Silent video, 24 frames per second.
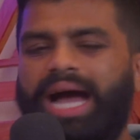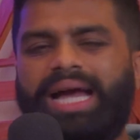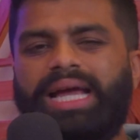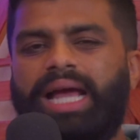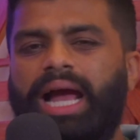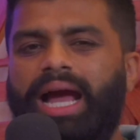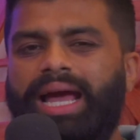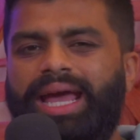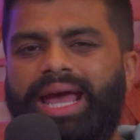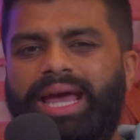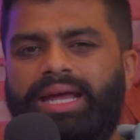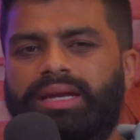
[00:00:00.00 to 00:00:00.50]

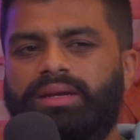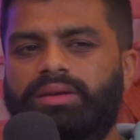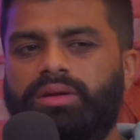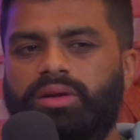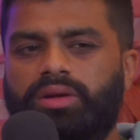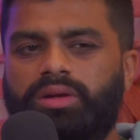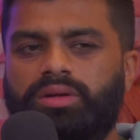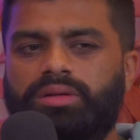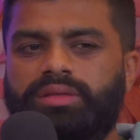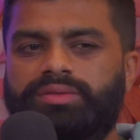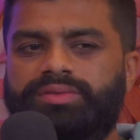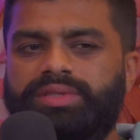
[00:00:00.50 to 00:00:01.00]
I hadn't
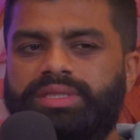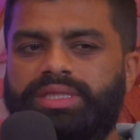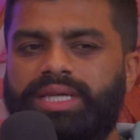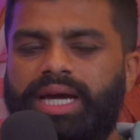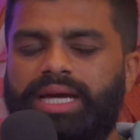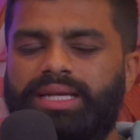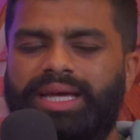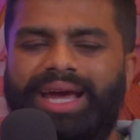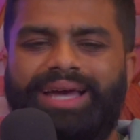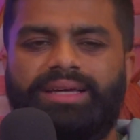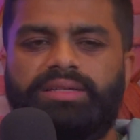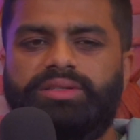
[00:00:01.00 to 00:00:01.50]
heard of the
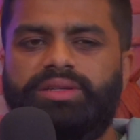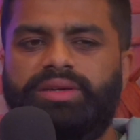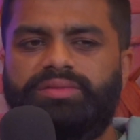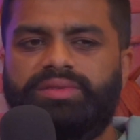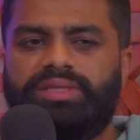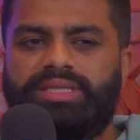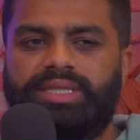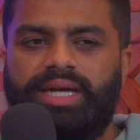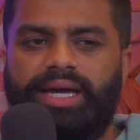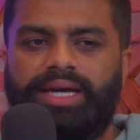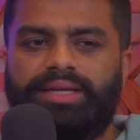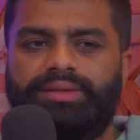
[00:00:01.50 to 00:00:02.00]
title. Alan, do you have
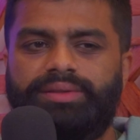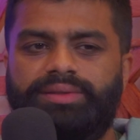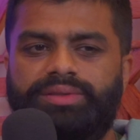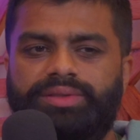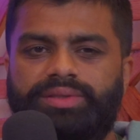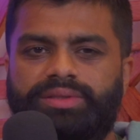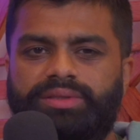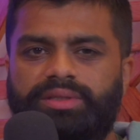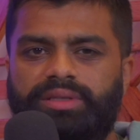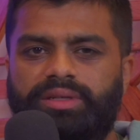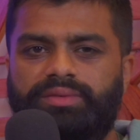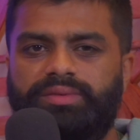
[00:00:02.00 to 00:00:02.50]
the
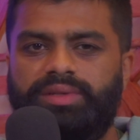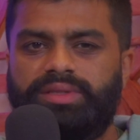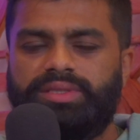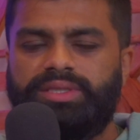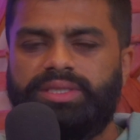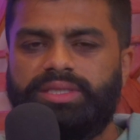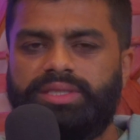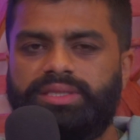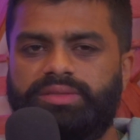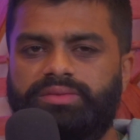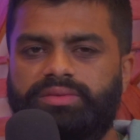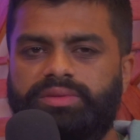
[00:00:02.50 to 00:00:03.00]
titles of all
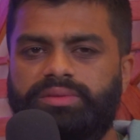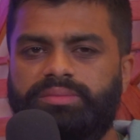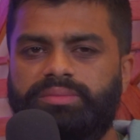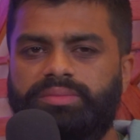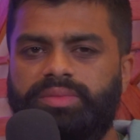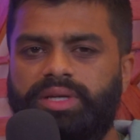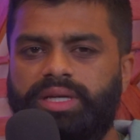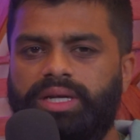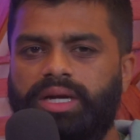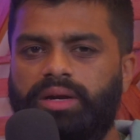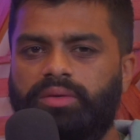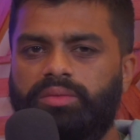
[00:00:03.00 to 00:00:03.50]
6 of
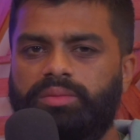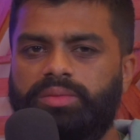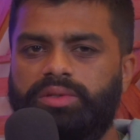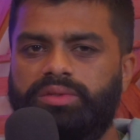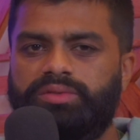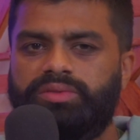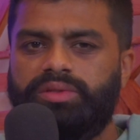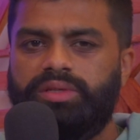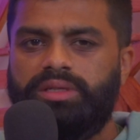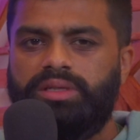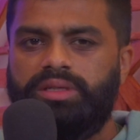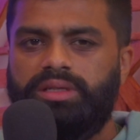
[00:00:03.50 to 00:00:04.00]
them that got
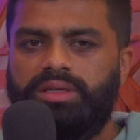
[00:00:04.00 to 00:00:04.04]
removed?